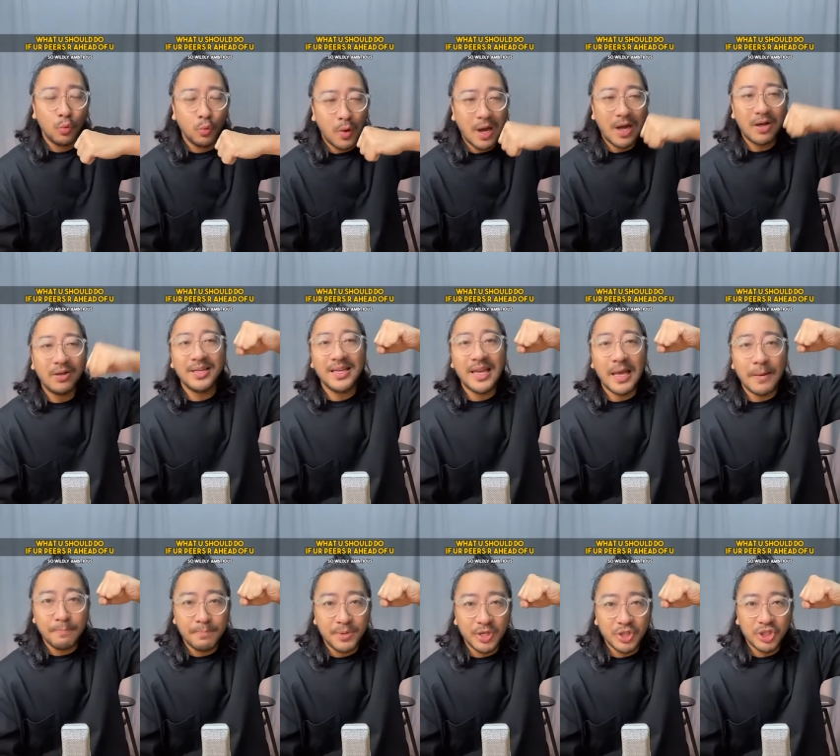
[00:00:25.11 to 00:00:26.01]

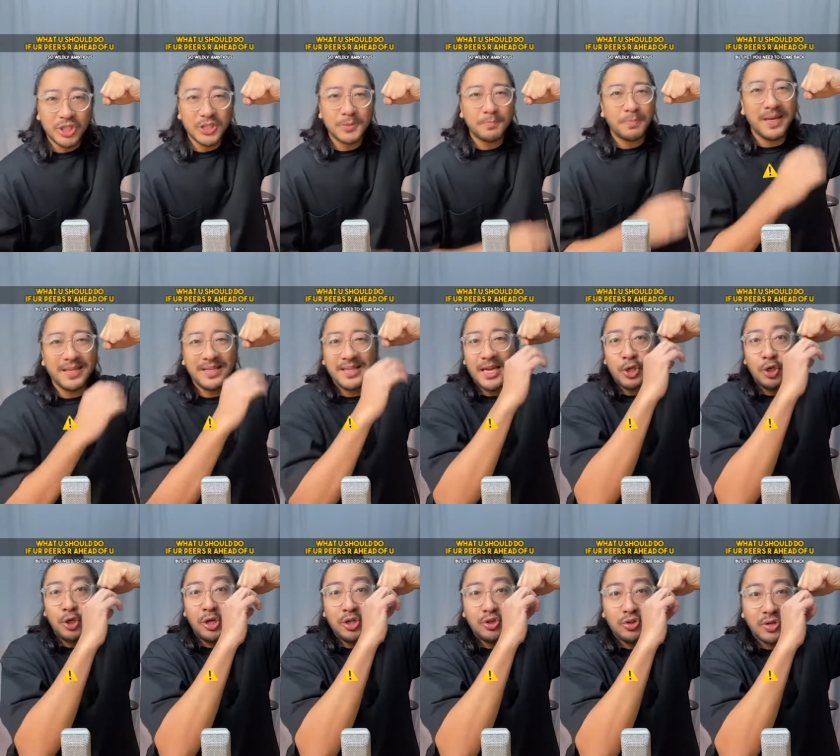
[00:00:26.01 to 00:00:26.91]
wildly ambitious, but
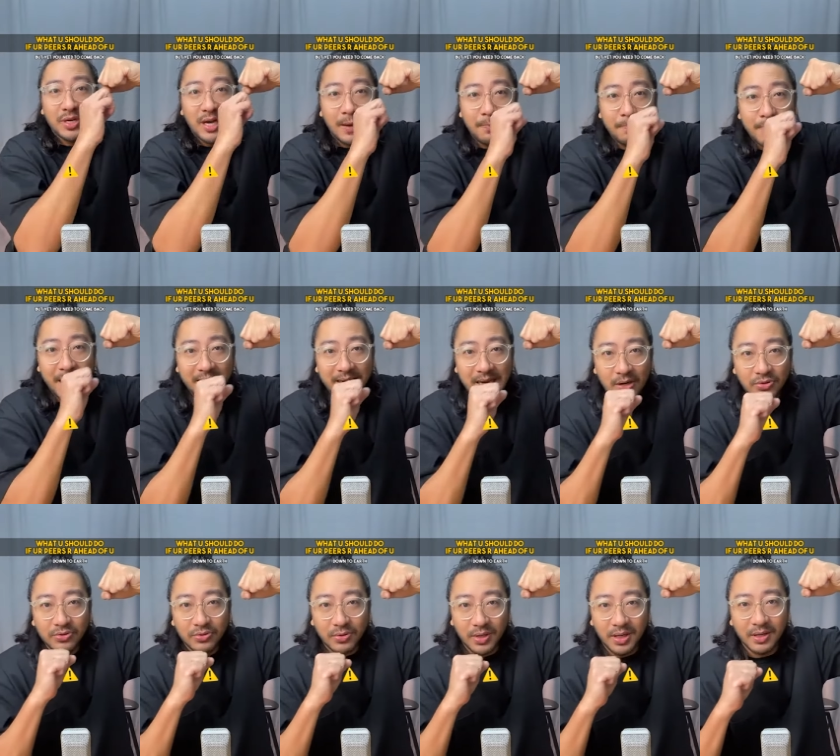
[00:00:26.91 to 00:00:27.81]
yet you need to come back
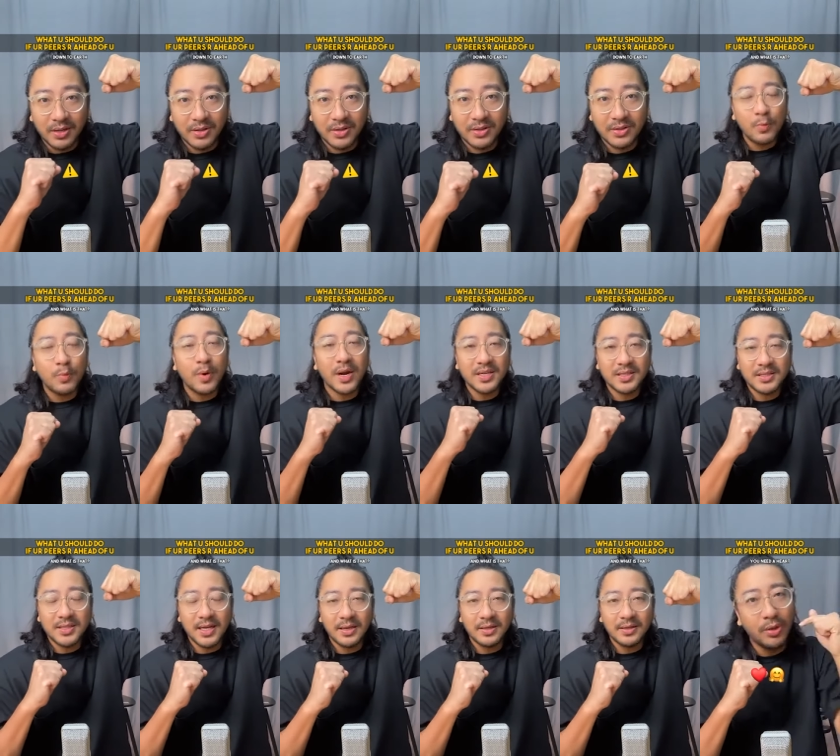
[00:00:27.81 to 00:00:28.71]
down to earth. And what
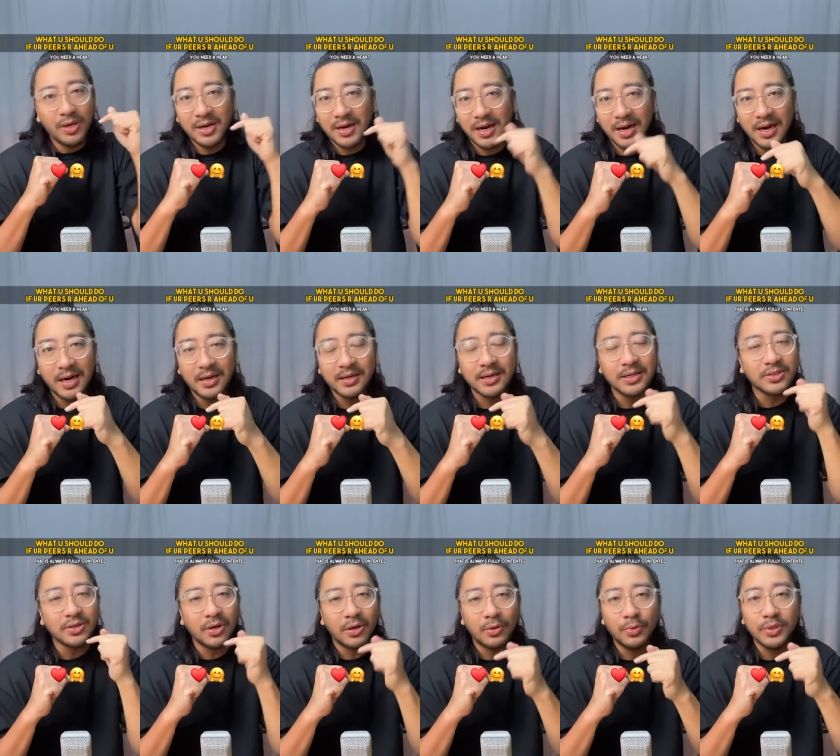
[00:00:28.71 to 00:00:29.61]
is that? You need a heart
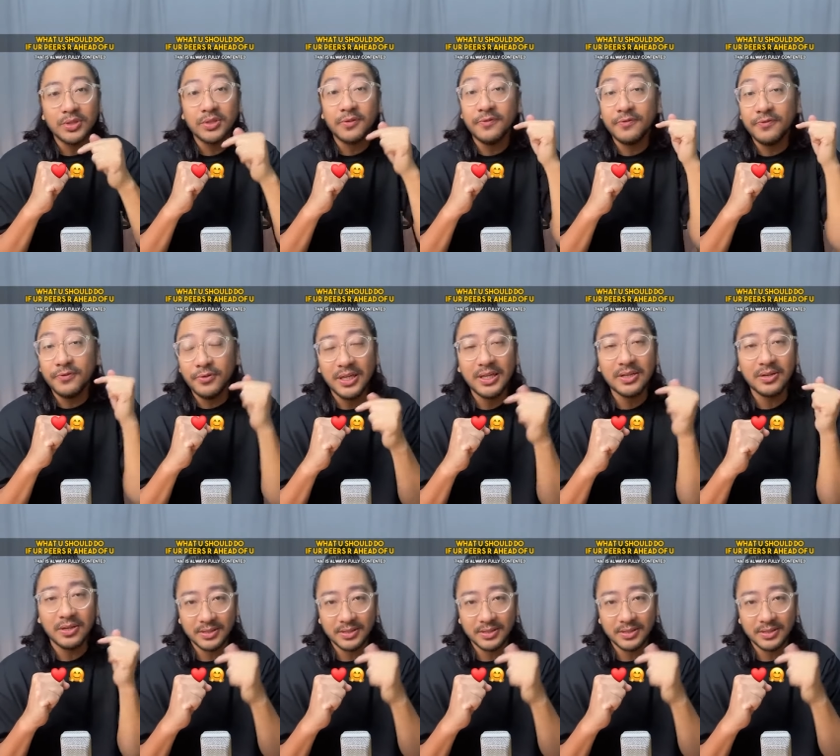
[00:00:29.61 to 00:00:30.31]
that's always fully